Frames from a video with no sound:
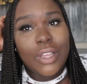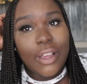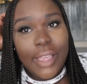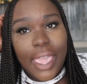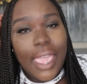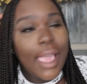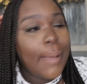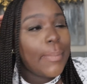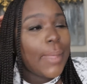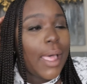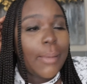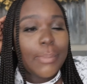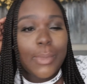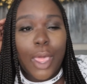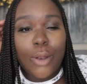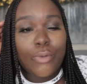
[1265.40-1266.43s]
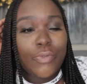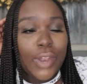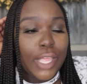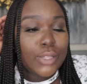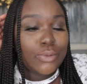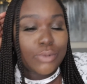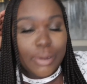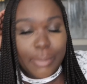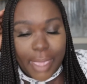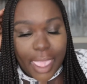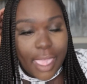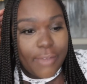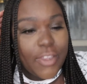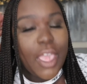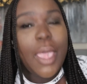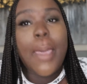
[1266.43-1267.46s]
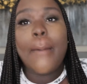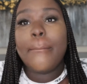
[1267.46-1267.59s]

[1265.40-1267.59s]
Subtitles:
Okay. I don't feel like doing the math.